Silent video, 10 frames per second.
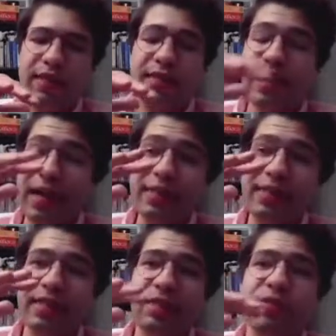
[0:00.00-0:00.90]
entire
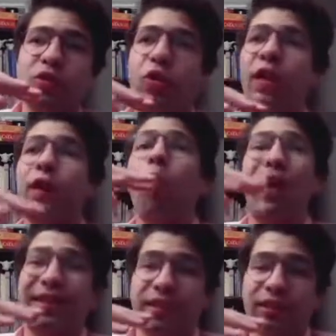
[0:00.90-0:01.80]
system is like
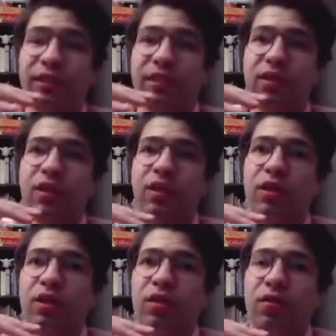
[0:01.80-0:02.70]
weightless,
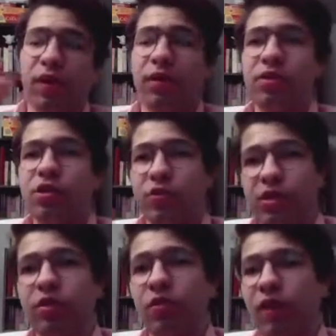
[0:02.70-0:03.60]
right? So
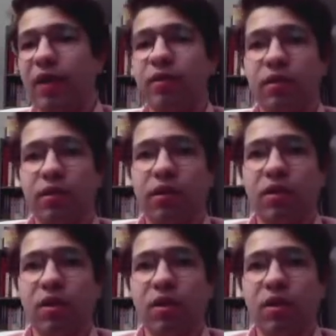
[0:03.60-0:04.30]
once you do that,